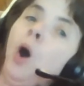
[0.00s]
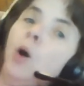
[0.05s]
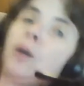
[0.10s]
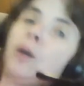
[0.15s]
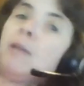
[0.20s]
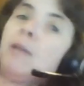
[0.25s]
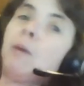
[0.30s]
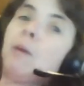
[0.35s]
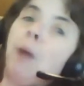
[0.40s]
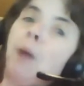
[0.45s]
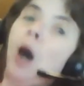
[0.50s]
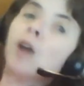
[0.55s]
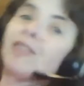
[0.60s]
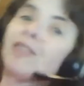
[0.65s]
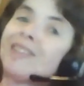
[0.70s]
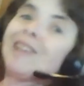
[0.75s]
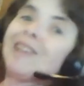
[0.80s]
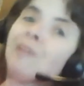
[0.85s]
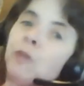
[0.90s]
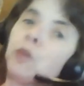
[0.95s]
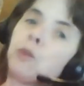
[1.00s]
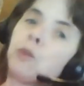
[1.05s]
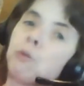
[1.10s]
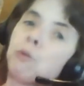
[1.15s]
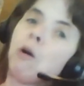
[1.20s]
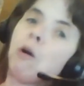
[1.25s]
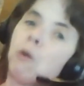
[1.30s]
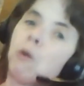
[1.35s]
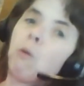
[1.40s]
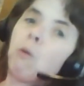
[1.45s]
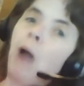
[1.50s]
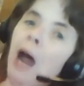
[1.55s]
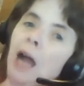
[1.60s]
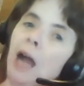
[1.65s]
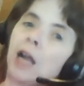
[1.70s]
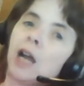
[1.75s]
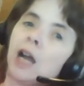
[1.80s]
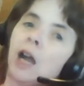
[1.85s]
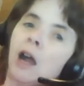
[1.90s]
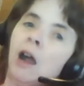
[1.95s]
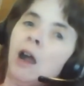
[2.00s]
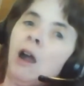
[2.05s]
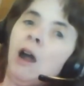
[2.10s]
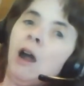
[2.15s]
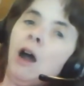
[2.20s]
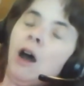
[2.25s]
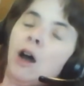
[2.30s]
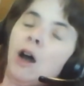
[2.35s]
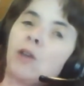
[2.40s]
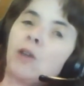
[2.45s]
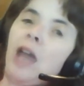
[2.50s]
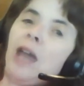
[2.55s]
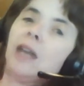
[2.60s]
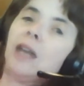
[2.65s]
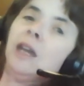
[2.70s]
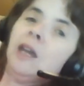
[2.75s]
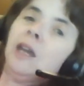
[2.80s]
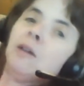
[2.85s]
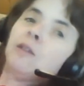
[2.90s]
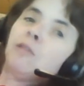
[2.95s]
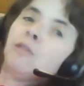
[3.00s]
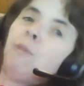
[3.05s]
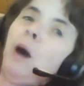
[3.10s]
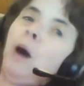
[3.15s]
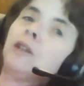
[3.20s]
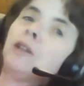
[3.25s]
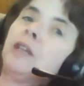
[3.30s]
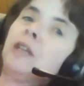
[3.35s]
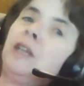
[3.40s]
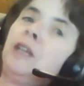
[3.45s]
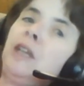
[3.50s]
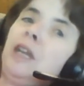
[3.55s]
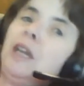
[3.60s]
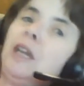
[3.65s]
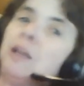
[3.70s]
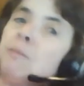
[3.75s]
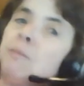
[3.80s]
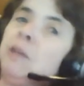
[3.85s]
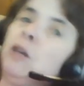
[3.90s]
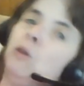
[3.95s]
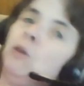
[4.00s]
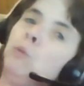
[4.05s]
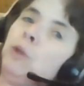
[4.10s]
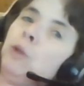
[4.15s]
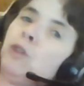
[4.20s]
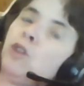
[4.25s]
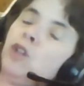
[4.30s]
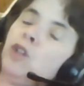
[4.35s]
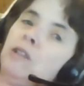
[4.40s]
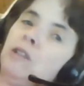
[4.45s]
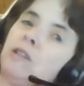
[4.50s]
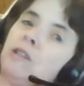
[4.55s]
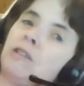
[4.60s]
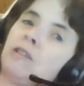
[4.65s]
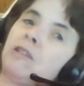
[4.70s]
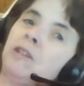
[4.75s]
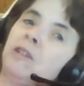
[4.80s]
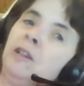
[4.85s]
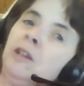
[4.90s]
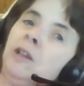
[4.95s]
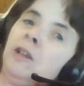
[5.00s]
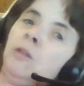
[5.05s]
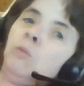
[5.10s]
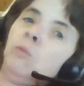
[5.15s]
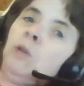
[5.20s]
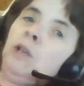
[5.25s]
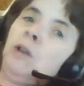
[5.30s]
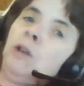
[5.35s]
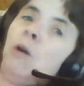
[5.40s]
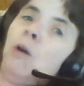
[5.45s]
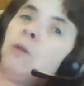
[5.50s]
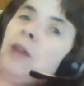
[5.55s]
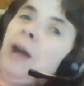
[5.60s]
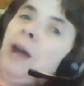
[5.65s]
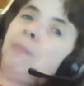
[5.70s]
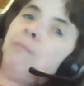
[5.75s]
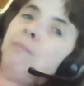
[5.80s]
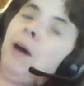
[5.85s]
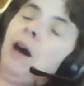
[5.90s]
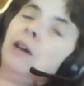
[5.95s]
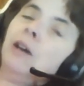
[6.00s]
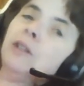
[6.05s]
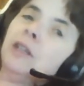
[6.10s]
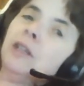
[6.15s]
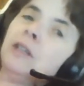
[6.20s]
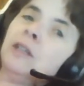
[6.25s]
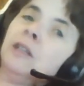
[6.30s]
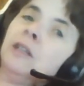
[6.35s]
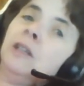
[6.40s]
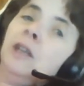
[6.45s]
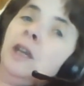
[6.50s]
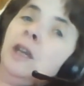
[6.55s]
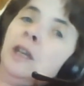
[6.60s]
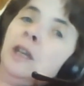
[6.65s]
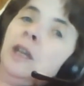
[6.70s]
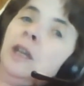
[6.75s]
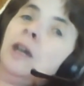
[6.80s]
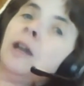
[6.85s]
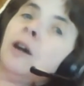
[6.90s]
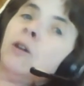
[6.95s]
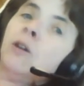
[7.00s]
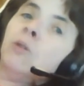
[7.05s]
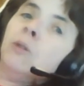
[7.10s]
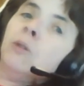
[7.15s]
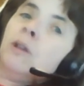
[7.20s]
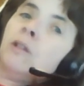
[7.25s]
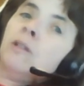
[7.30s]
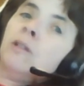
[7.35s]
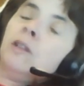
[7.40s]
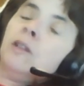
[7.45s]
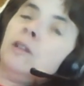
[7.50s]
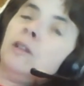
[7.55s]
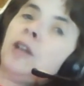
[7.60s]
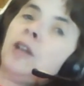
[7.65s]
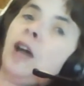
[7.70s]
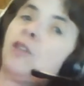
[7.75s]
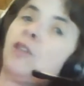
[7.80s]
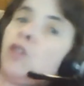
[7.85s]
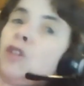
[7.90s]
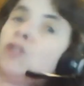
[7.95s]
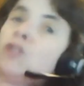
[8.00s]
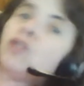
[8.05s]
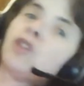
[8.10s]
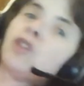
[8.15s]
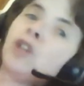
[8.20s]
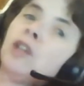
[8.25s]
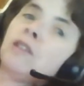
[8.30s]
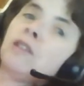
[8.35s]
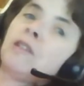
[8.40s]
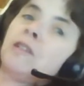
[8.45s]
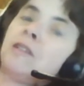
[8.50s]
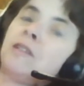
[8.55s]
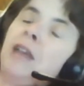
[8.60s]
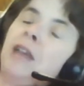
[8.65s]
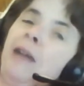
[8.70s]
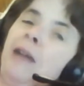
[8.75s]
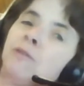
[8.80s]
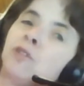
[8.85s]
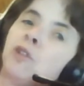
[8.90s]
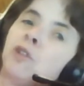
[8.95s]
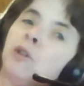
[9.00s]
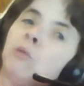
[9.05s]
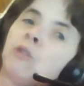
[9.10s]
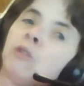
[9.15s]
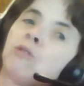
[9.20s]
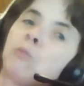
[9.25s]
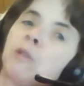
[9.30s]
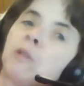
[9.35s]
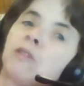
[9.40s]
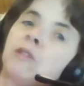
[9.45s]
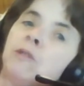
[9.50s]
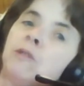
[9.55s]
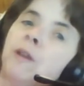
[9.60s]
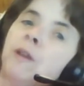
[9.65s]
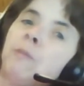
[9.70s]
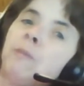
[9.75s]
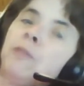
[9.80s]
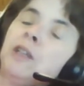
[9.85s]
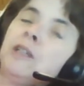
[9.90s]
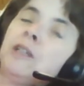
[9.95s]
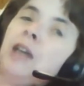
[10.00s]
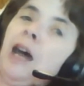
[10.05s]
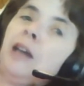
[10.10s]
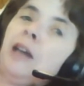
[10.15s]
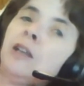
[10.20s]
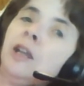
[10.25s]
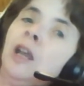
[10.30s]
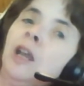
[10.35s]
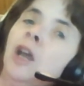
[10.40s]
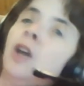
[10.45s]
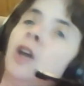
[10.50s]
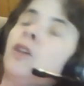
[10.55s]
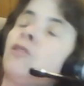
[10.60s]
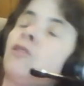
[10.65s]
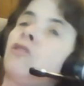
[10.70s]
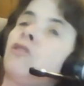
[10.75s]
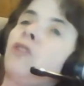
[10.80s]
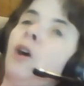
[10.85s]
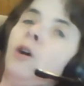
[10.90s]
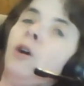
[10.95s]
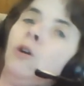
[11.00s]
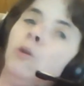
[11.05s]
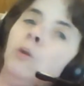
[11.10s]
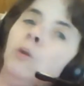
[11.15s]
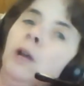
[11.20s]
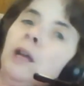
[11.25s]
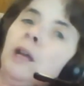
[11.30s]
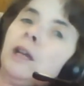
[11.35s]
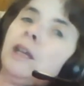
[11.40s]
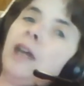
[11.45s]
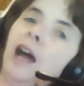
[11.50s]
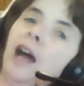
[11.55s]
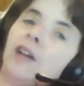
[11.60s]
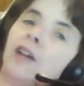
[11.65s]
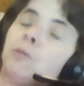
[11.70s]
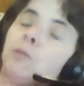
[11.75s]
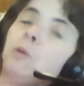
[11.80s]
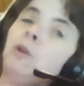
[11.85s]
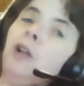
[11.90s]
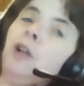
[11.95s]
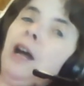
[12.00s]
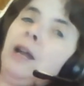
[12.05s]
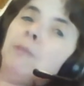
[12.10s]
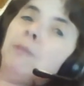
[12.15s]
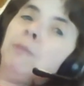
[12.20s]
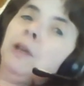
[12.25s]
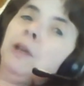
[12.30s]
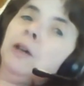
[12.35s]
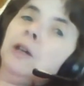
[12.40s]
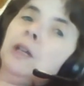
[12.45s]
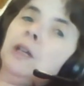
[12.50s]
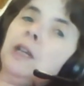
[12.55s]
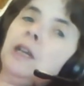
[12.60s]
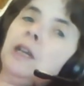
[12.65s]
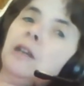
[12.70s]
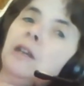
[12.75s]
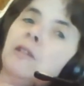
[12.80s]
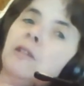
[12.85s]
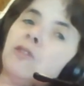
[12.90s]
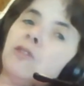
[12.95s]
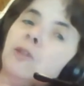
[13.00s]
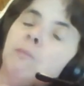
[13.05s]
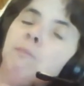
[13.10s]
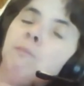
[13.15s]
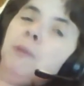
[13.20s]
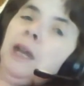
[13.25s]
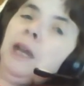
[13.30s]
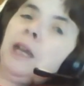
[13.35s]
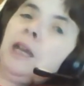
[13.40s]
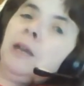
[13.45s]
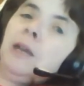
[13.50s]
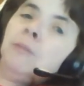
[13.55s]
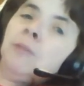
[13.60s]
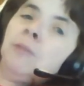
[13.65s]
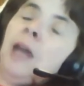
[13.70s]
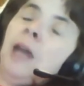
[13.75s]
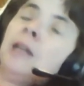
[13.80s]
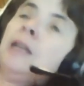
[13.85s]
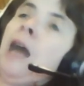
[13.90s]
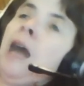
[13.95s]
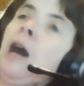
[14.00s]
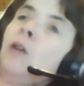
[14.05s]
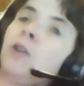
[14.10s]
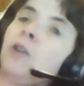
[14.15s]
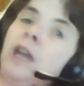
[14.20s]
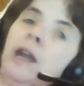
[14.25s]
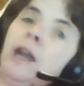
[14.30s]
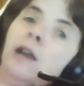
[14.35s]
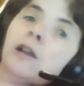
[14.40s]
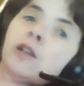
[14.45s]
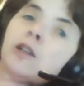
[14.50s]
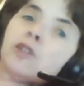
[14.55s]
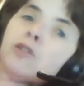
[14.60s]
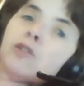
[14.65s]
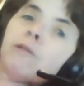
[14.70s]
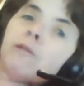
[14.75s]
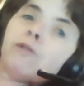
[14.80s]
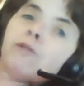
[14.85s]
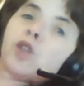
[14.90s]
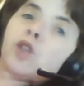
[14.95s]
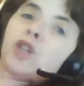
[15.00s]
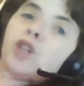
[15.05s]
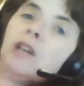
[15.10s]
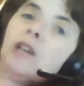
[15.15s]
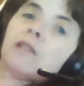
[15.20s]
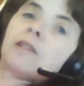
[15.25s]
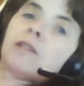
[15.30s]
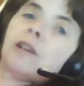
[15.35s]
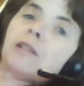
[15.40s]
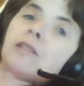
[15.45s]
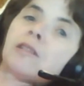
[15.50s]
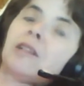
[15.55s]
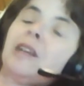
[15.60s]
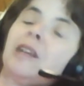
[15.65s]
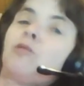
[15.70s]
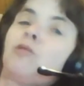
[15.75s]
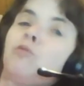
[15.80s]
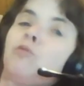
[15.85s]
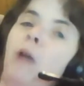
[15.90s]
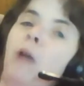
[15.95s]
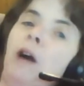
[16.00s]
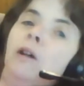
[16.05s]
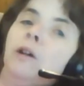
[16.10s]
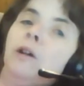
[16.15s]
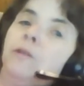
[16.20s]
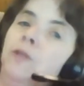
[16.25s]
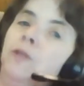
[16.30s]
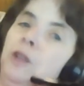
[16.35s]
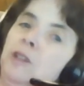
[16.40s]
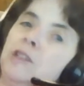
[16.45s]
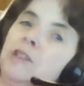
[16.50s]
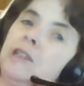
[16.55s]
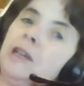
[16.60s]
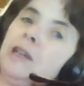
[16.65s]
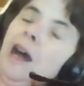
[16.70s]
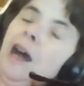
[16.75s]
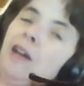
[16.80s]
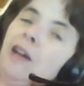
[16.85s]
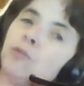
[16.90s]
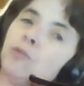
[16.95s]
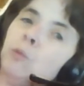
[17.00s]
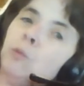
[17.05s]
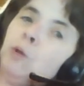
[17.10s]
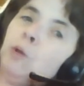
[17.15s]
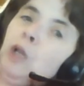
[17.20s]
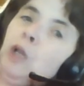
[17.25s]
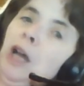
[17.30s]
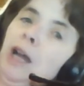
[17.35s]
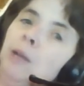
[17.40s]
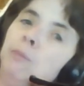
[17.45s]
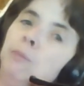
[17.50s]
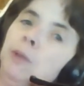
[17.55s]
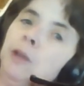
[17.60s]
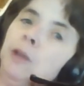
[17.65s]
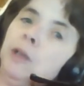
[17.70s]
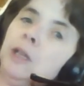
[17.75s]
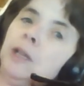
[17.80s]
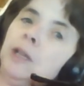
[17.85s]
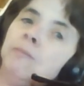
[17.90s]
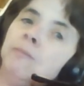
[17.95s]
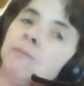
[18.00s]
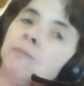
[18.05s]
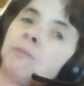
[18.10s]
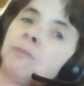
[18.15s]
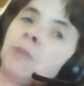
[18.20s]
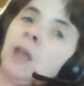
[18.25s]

Okay, but Paul didn't throw a rock. Okay, Paul didn't eat a meal with Jesus. We know that. Paul didn't, touch Jesus after he was risen from the dead. So, gospel reliability is the biggie. Now, character of Jesus is relevant to gospel reliability.